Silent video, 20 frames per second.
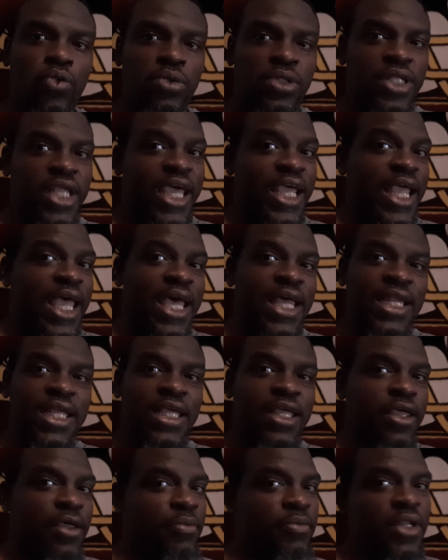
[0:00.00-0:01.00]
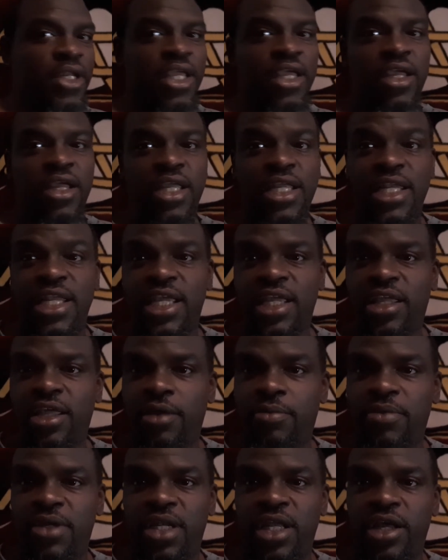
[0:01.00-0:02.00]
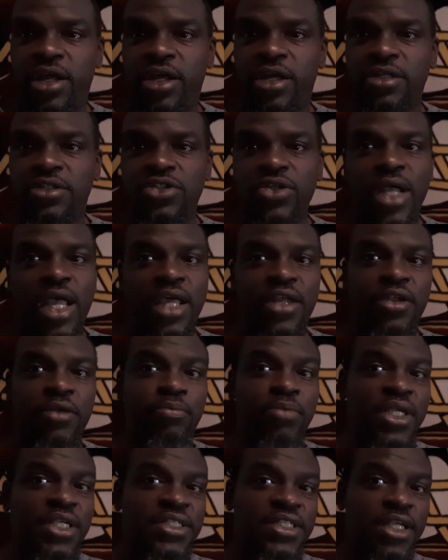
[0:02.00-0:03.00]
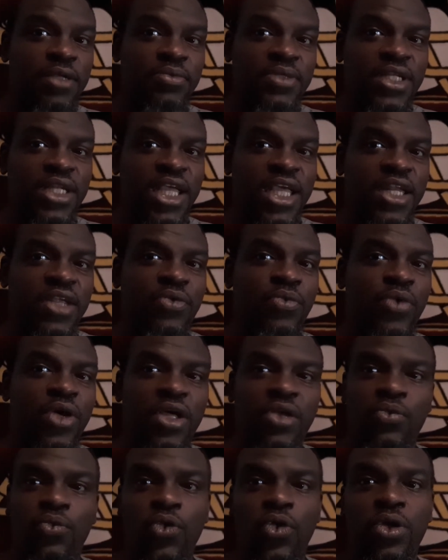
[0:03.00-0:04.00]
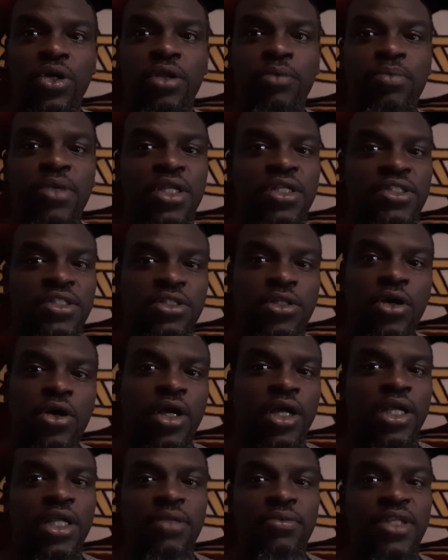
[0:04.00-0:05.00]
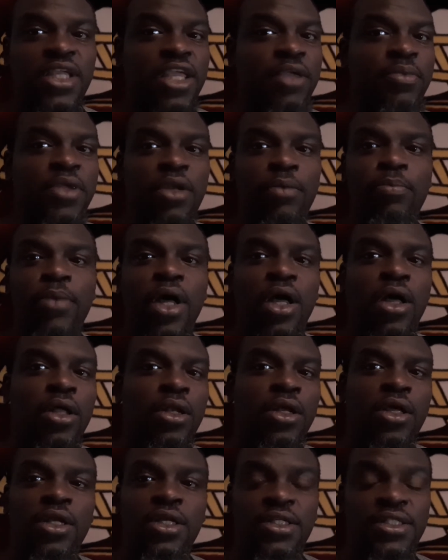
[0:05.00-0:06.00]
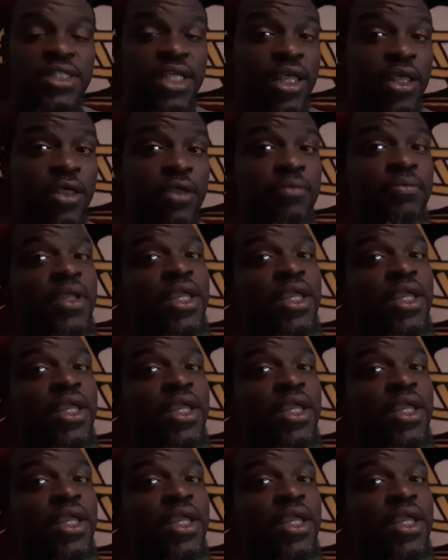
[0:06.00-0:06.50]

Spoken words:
That guy didn't come in there. He didn't come in there trying to be something that he wasn't, wanting to be the star and give me the ball all the time.